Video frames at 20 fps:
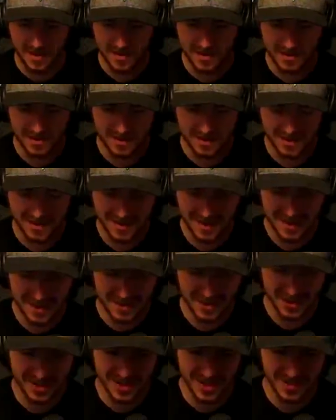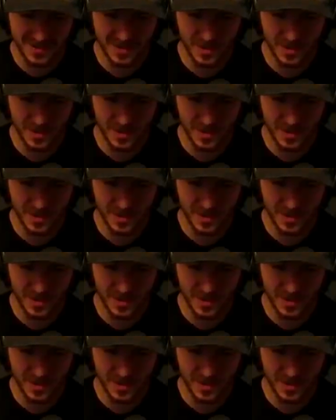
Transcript: I couldn't think of